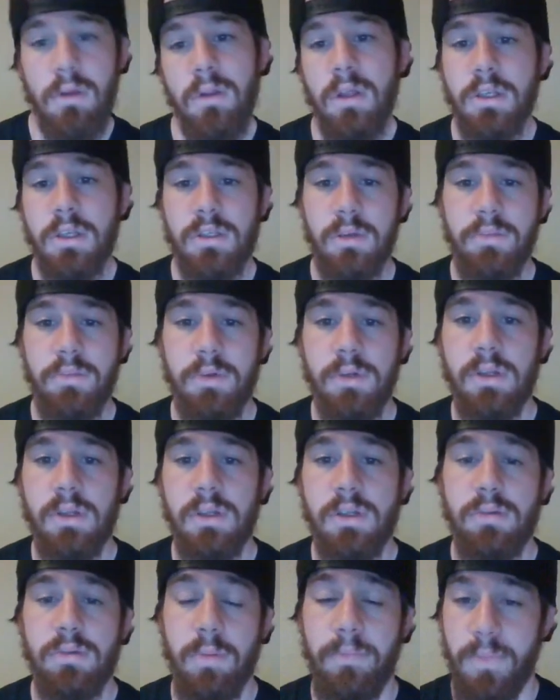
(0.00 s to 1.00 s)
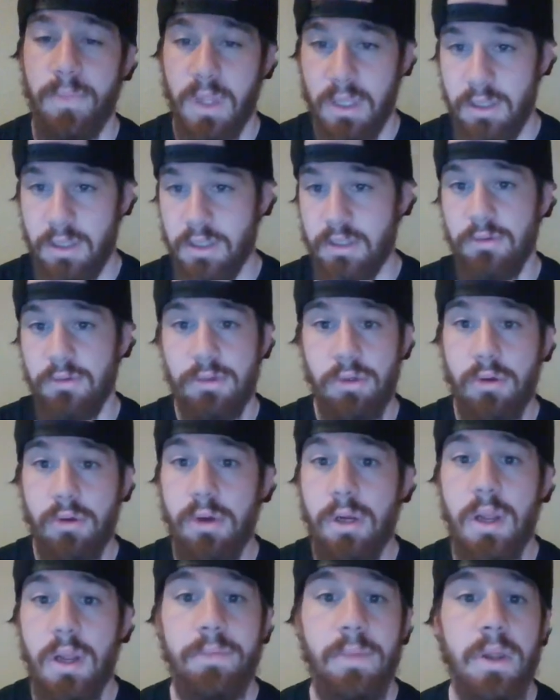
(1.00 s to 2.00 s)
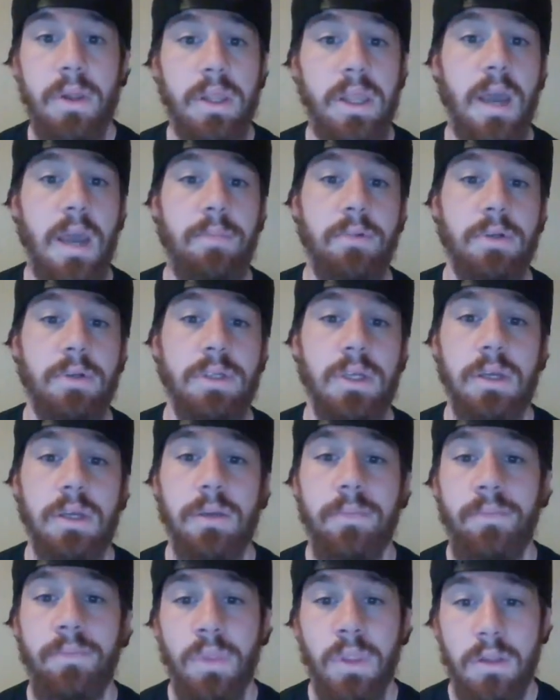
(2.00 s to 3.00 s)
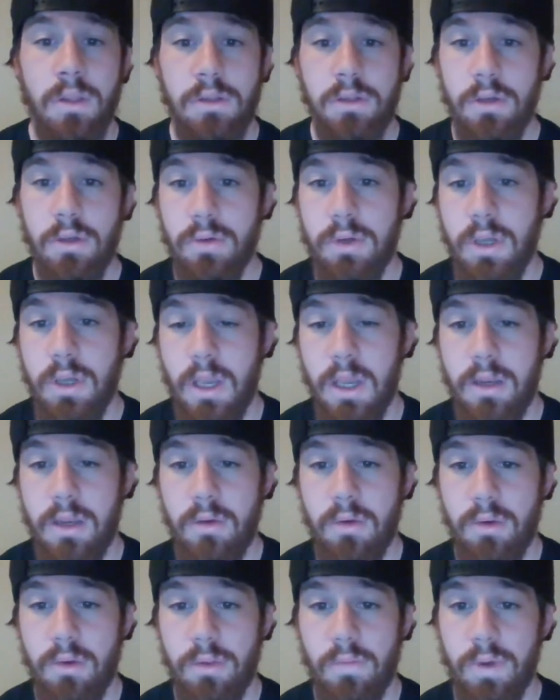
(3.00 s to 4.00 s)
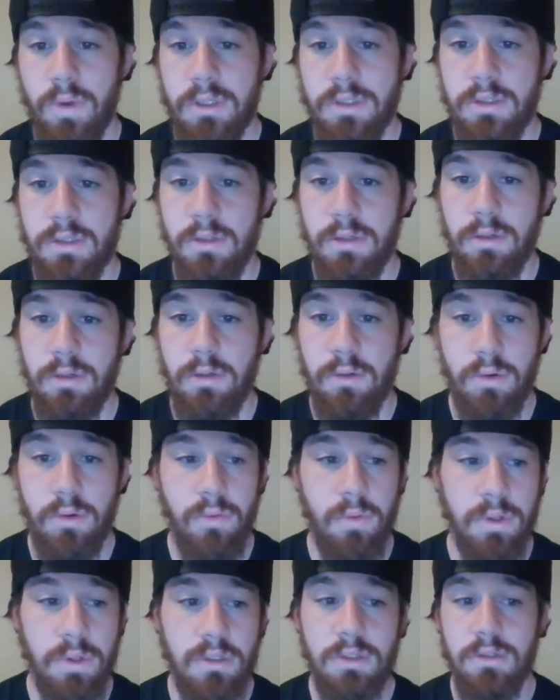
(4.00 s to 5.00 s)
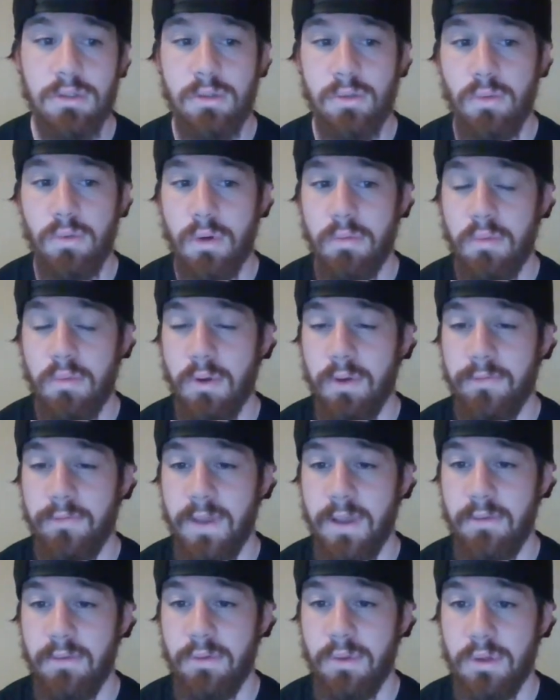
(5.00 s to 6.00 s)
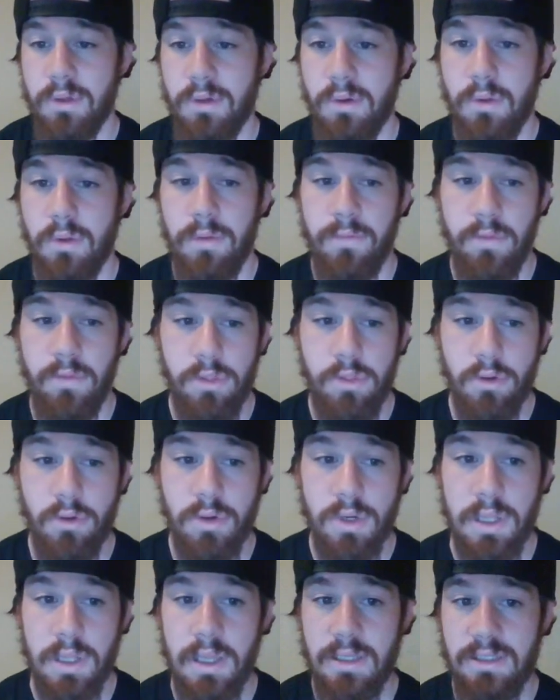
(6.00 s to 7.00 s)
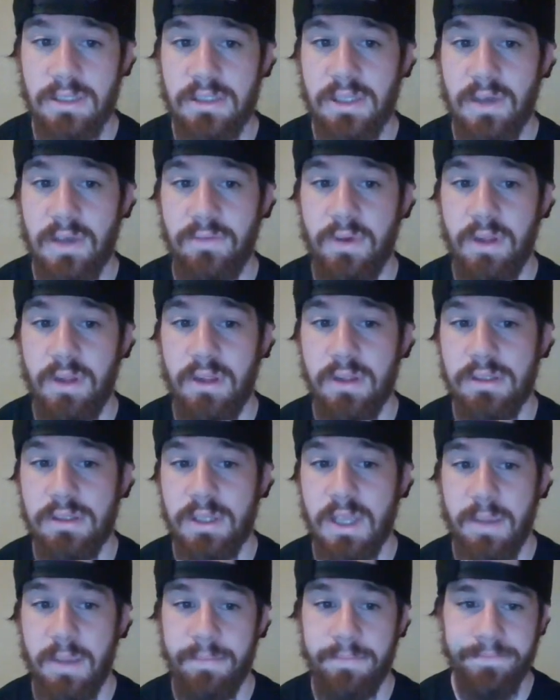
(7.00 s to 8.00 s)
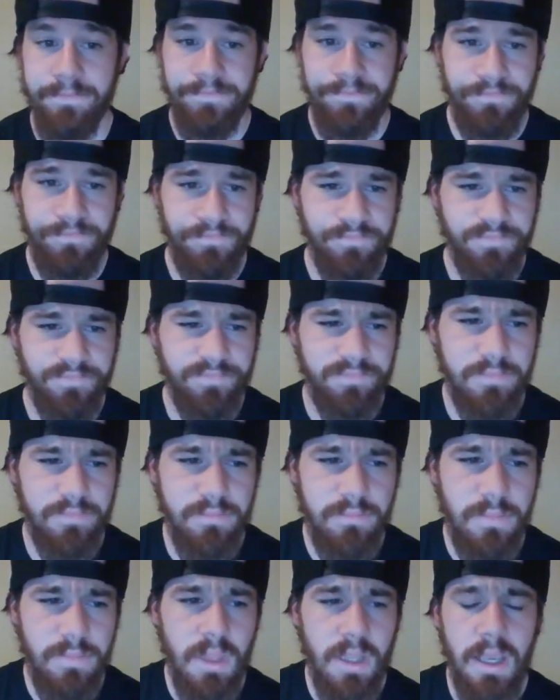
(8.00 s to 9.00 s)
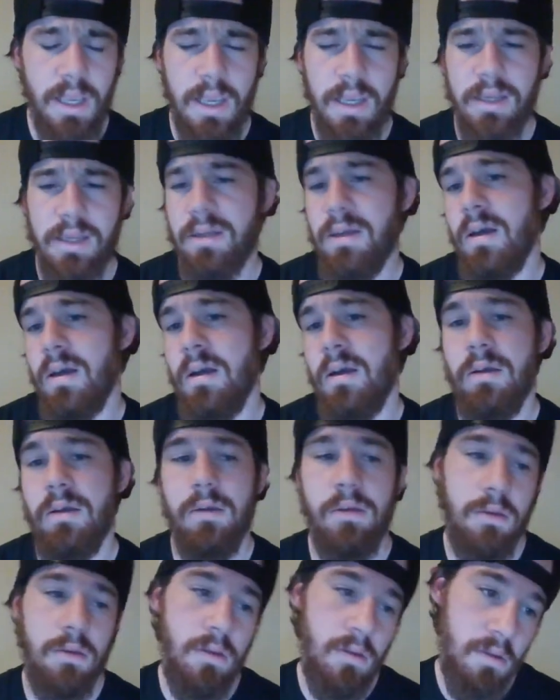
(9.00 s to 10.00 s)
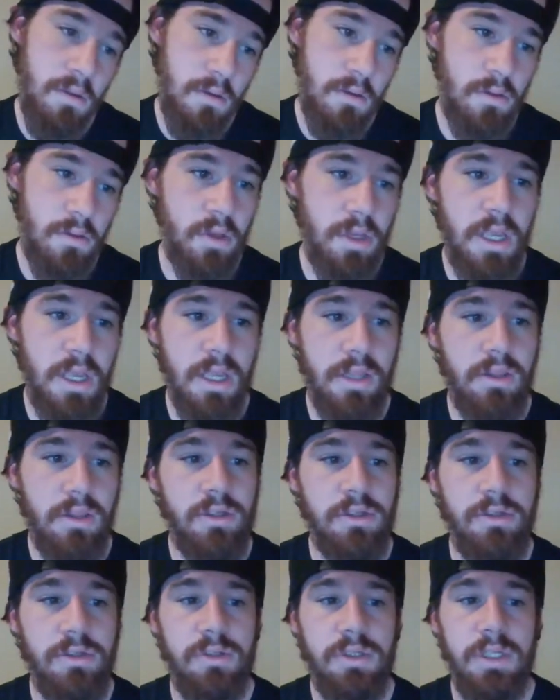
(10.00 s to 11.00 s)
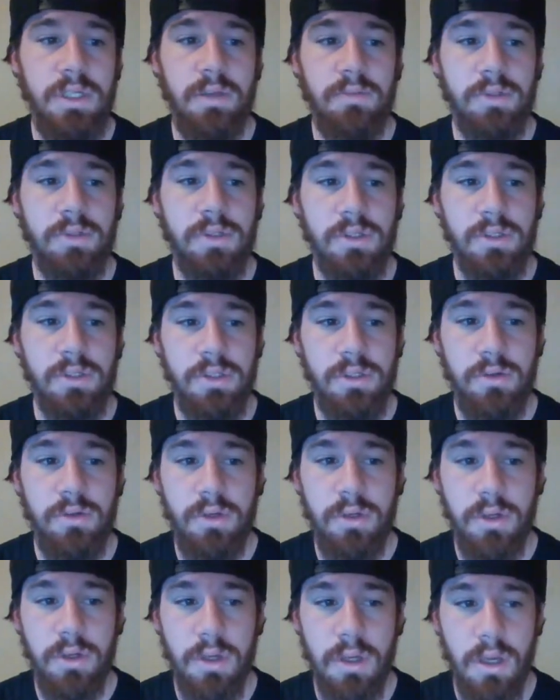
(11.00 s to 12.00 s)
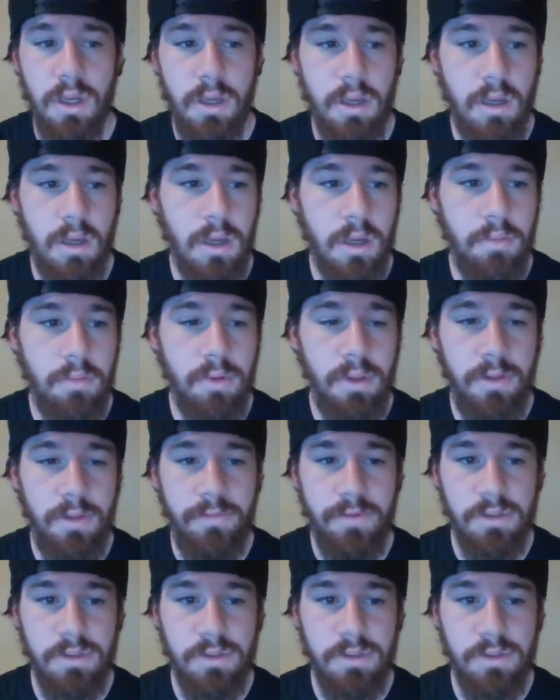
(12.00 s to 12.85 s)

Let's jump into this one. This one's already up on the Cappertek. Duke and Northwestern. Northwestern's a 1-point favorite with a total of 37 in this game. And looking at these two teams, Duke, I believe,